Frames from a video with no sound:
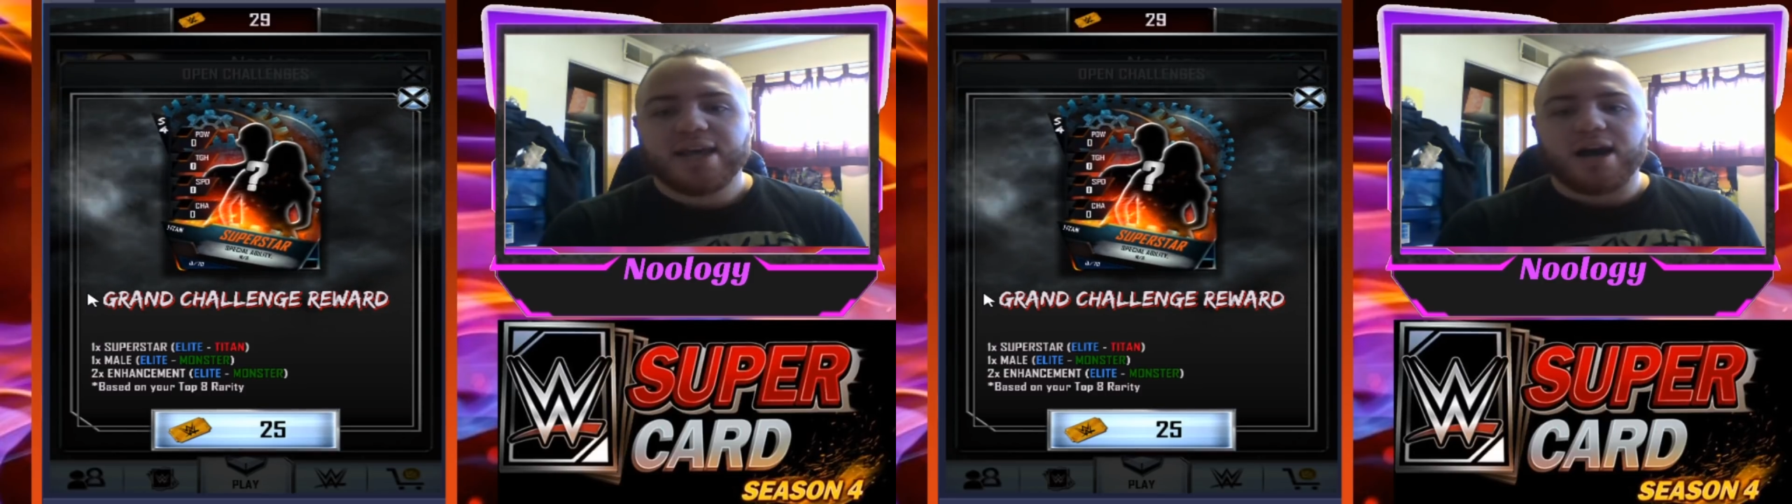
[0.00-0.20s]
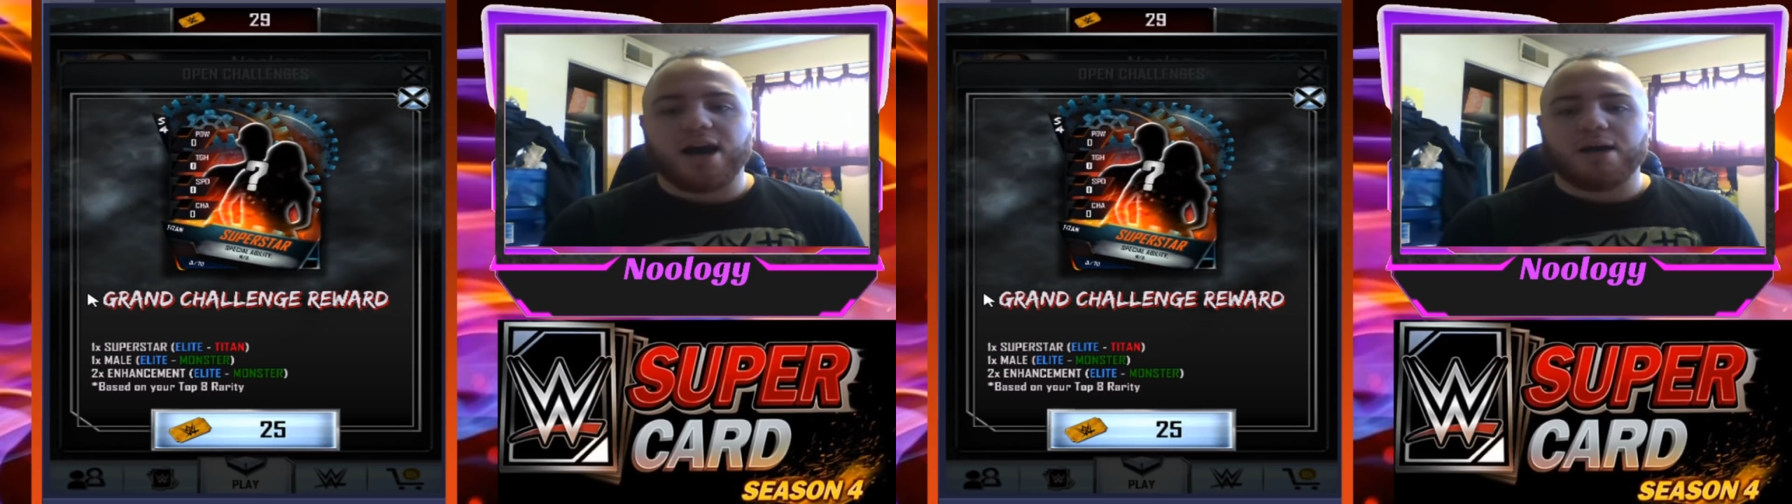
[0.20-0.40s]

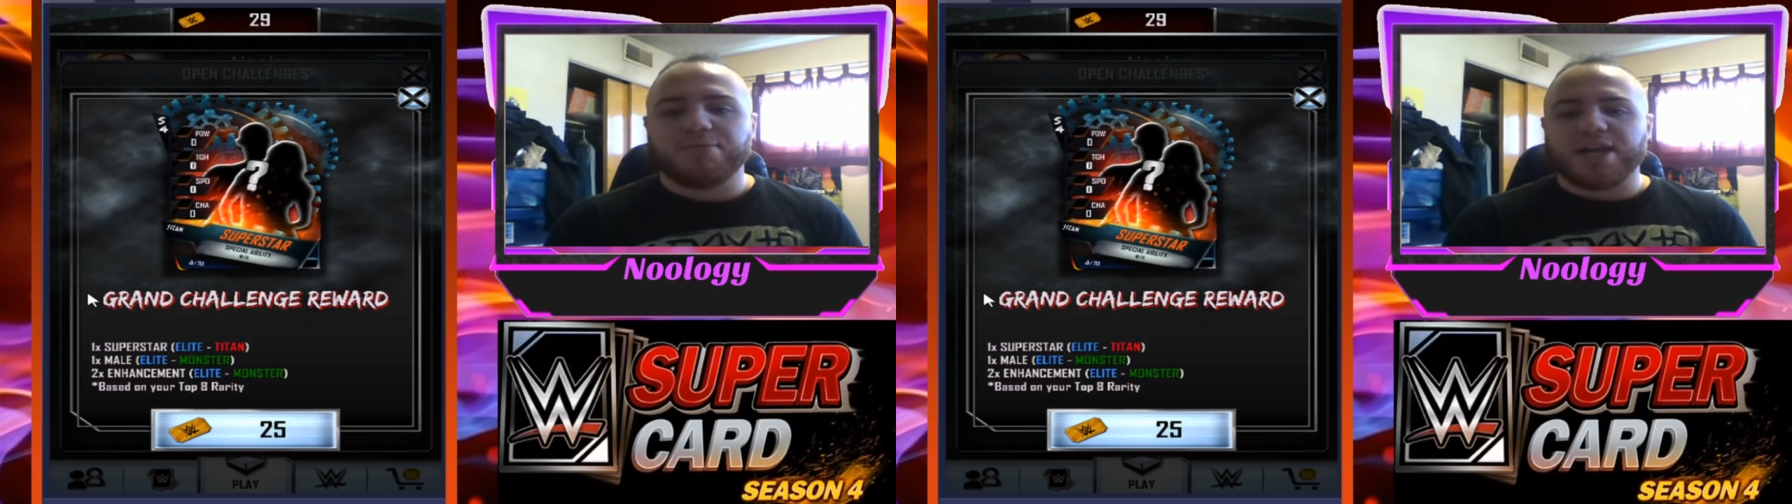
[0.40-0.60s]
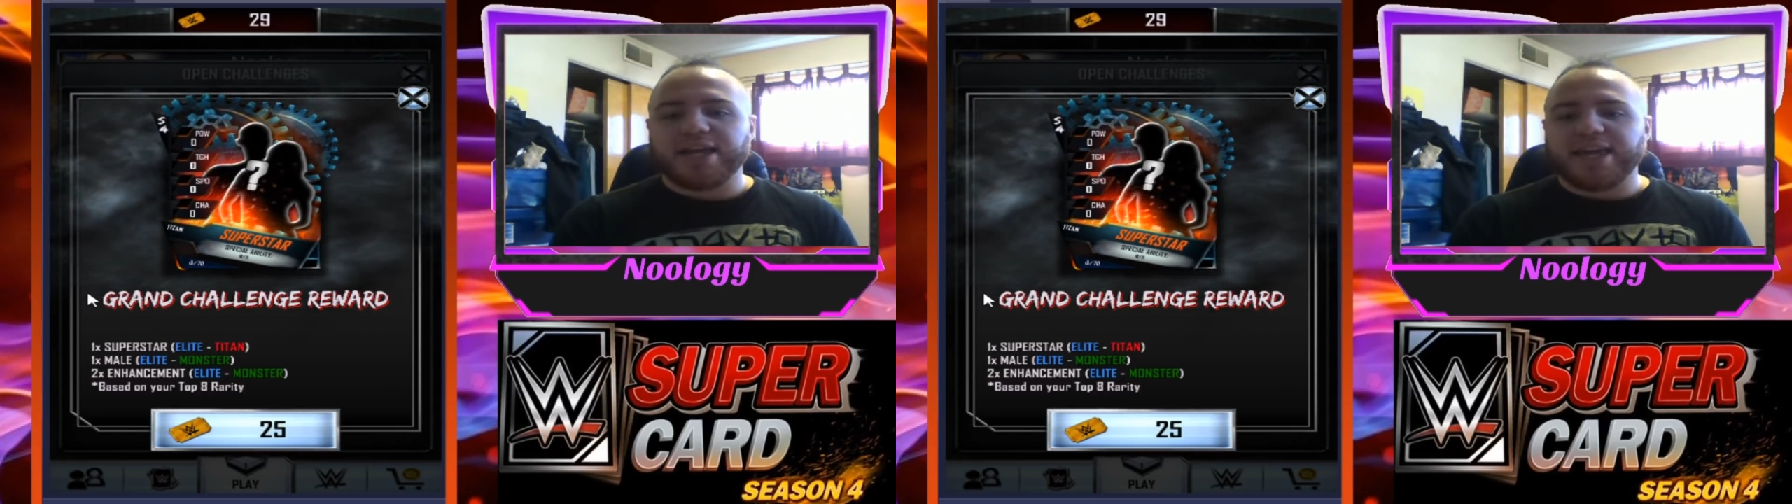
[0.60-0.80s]
Um,
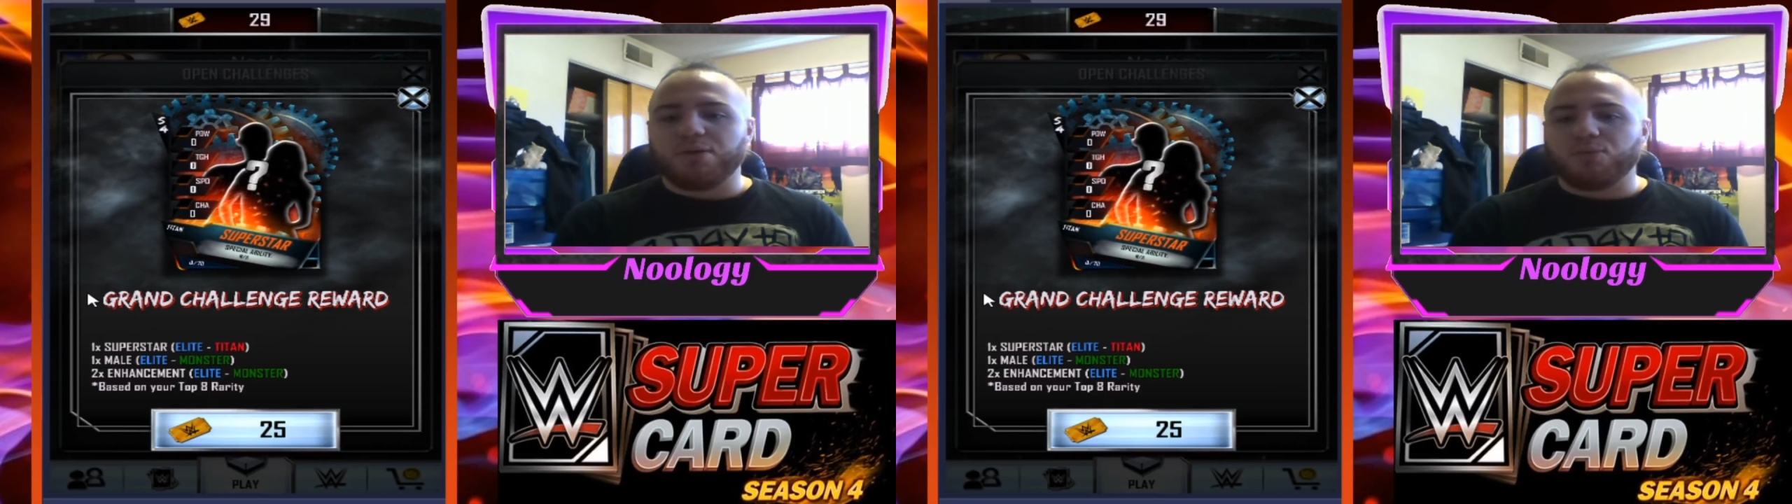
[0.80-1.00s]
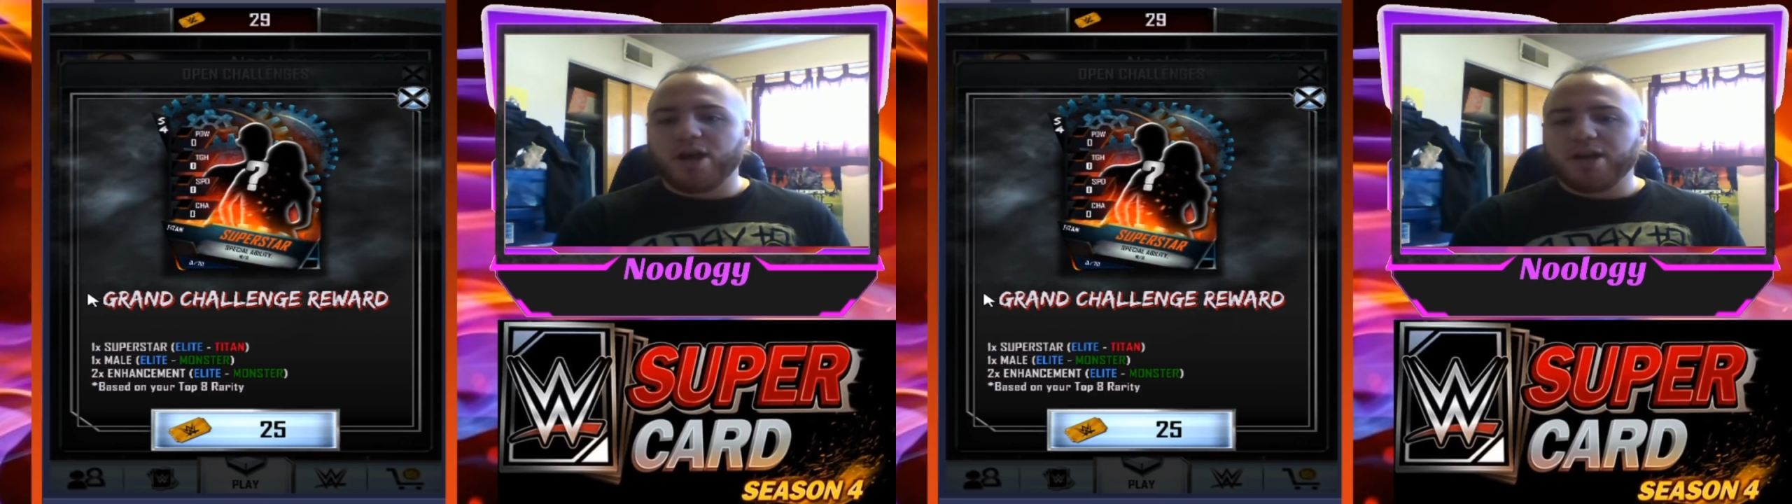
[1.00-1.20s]
then I get
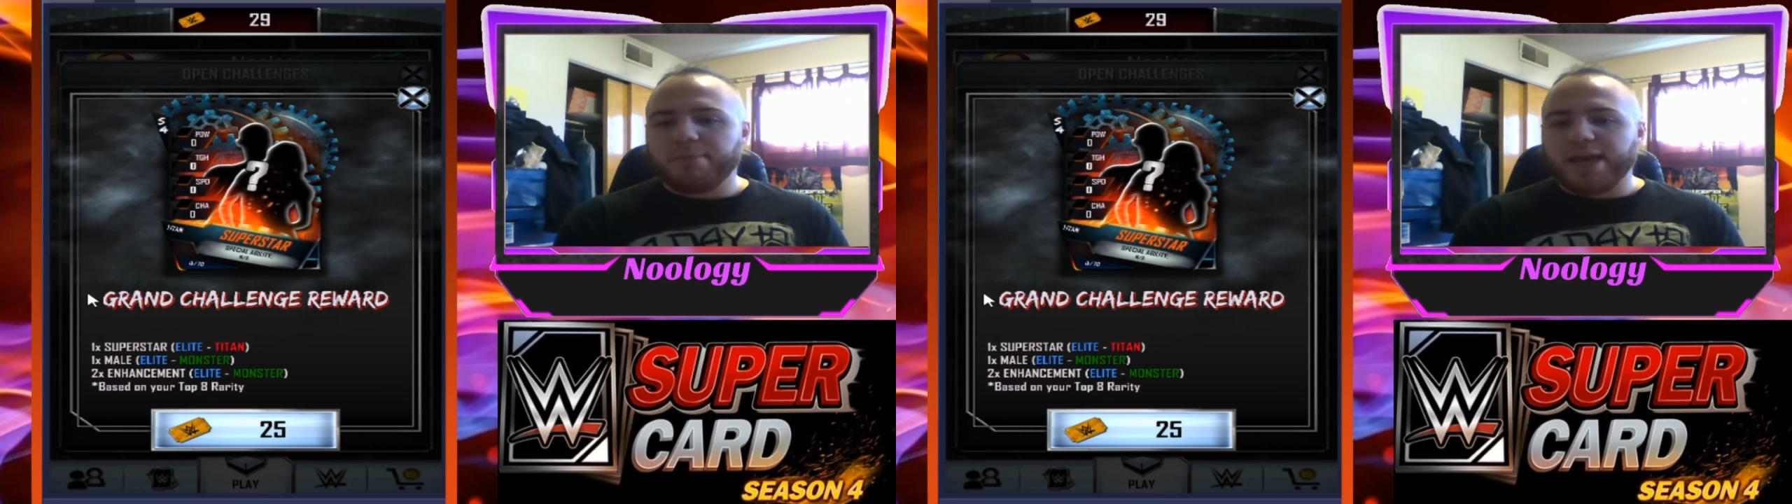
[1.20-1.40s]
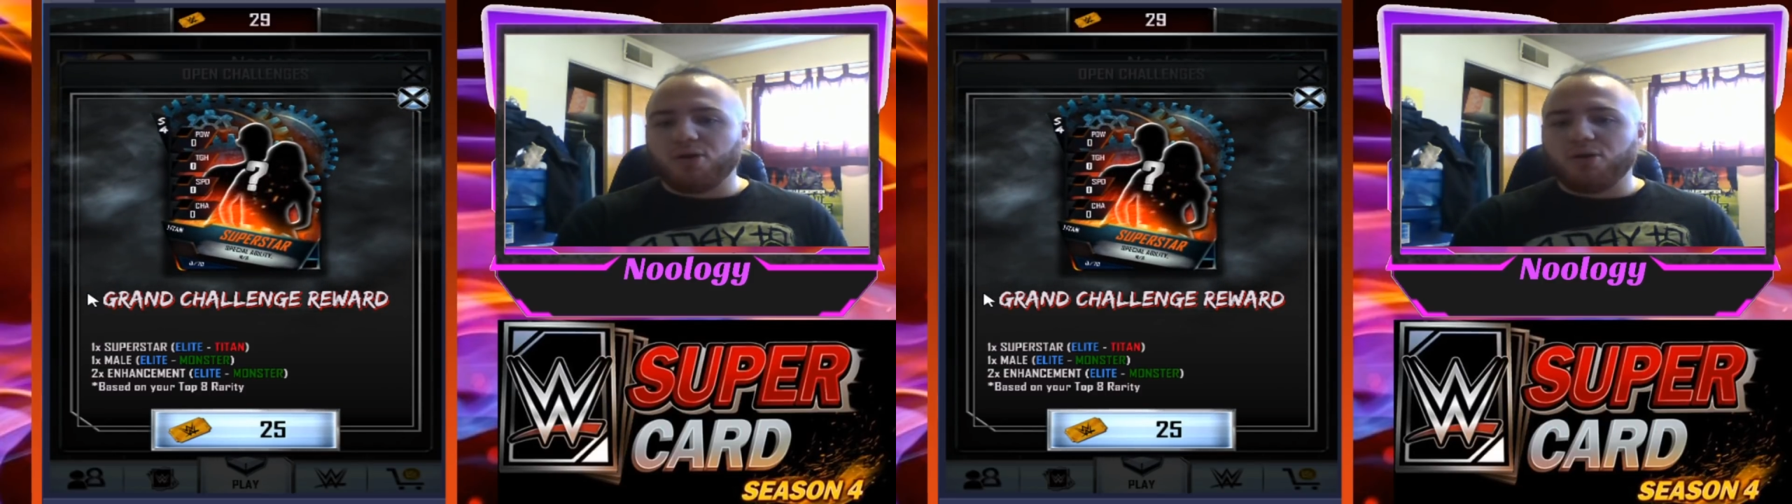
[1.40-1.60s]
one
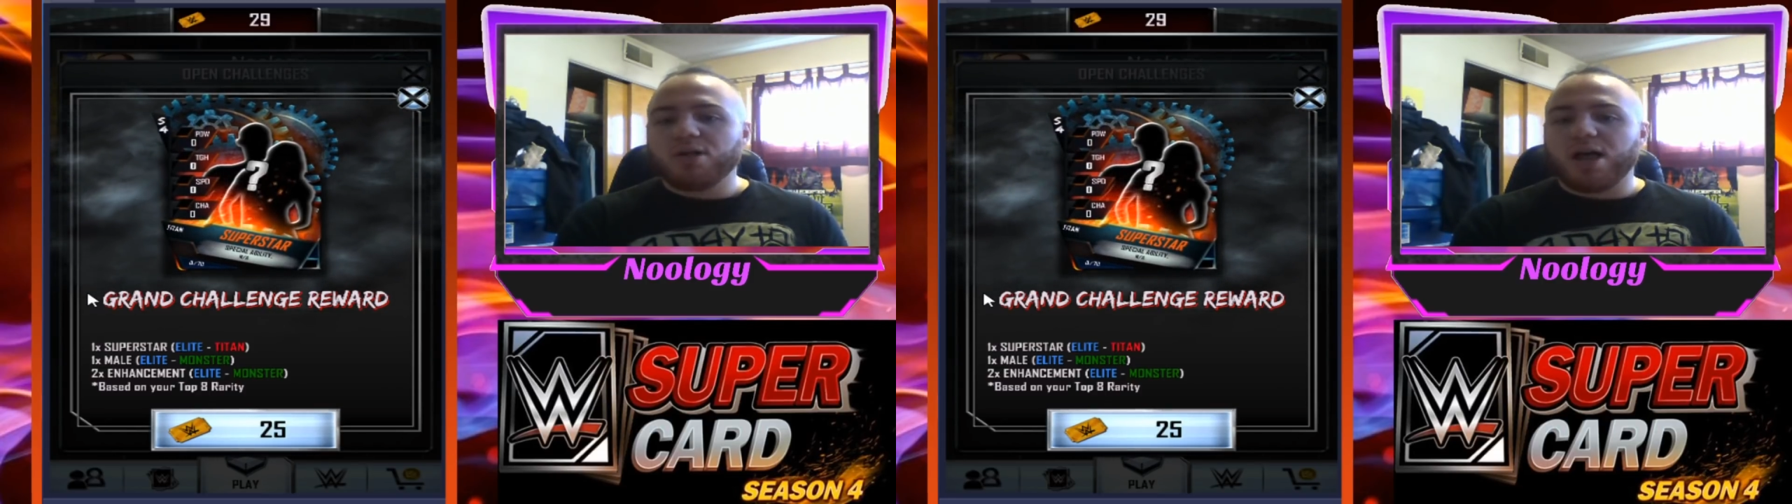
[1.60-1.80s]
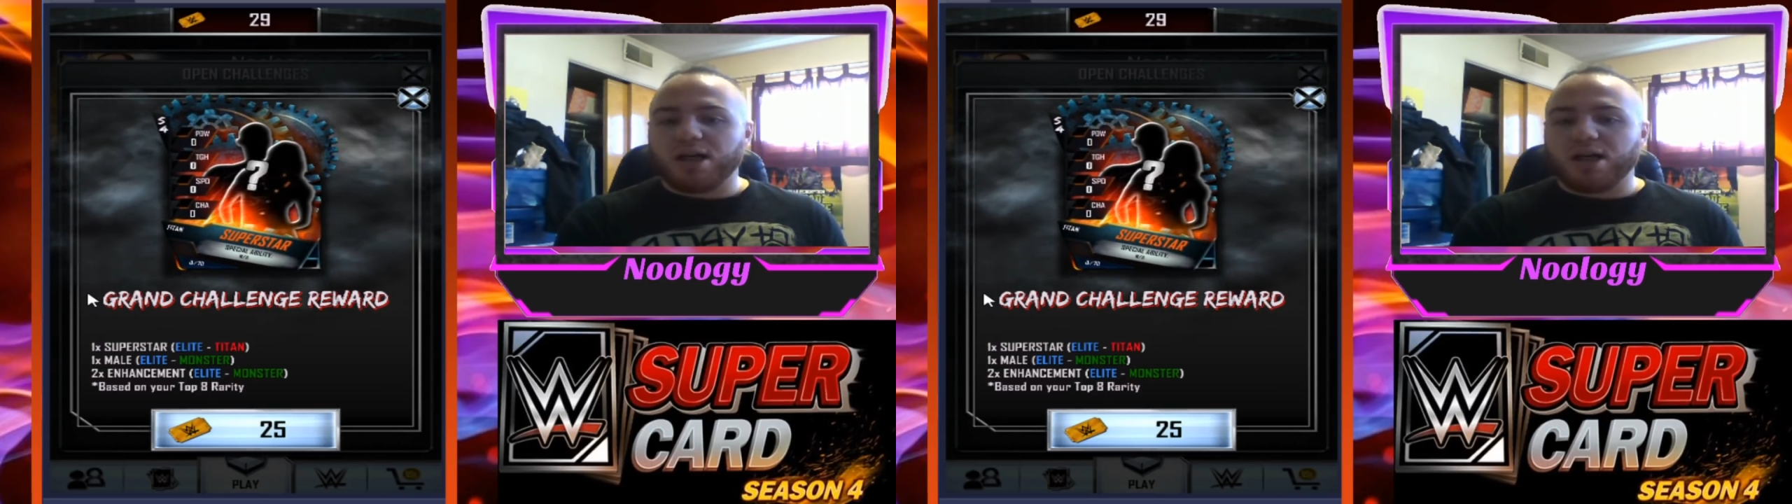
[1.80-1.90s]
male